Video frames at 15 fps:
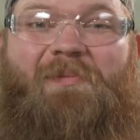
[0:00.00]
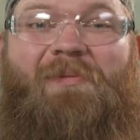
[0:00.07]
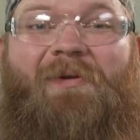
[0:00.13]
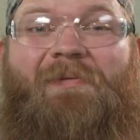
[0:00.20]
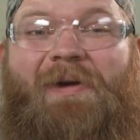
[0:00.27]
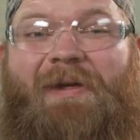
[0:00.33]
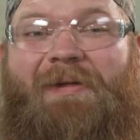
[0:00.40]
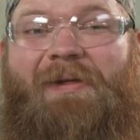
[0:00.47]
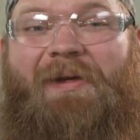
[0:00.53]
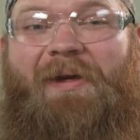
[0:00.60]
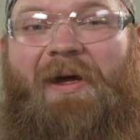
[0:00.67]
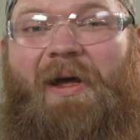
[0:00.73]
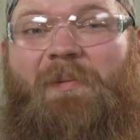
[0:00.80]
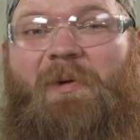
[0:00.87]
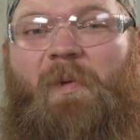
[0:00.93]
and preventing
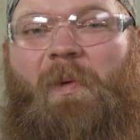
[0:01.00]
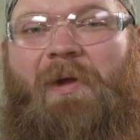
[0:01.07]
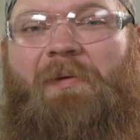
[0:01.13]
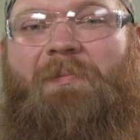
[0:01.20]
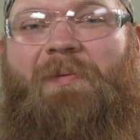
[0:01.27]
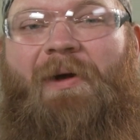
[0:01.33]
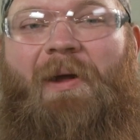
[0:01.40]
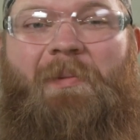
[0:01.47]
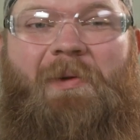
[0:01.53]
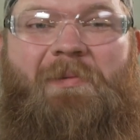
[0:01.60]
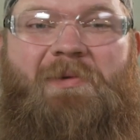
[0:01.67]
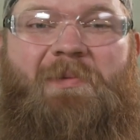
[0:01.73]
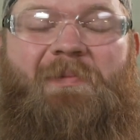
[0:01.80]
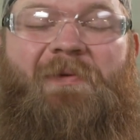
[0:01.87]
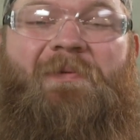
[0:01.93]
common weld
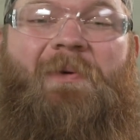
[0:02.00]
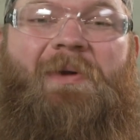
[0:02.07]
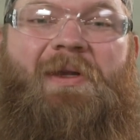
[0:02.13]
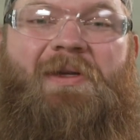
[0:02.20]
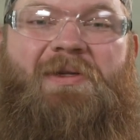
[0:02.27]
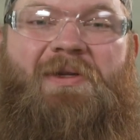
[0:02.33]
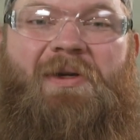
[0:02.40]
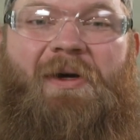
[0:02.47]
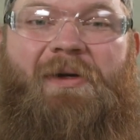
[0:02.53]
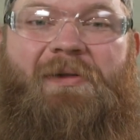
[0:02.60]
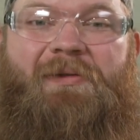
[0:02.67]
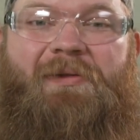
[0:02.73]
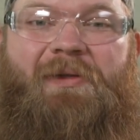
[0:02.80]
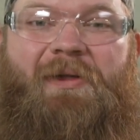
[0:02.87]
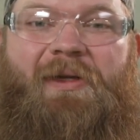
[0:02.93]
problems before they
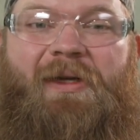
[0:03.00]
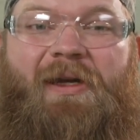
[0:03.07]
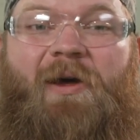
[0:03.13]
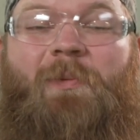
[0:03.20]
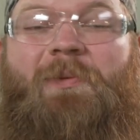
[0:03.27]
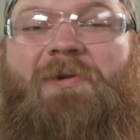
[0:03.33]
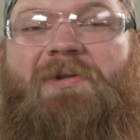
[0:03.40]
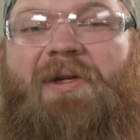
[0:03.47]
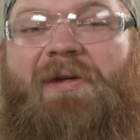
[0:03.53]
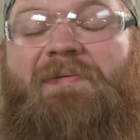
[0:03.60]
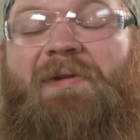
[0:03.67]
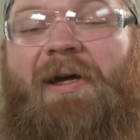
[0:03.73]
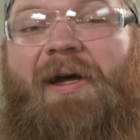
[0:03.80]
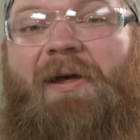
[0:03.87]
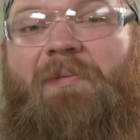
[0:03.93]
start can help you
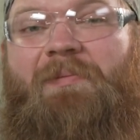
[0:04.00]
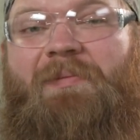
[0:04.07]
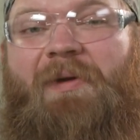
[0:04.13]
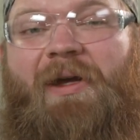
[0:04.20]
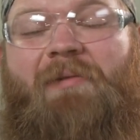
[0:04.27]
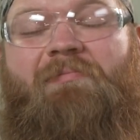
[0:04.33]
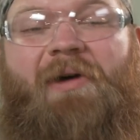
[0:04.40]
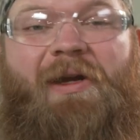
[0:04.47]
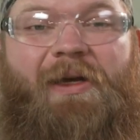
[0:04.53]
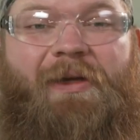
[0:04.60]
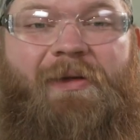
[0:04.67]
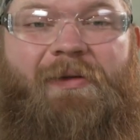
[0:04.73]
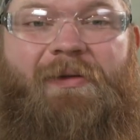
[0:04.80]
save time and money.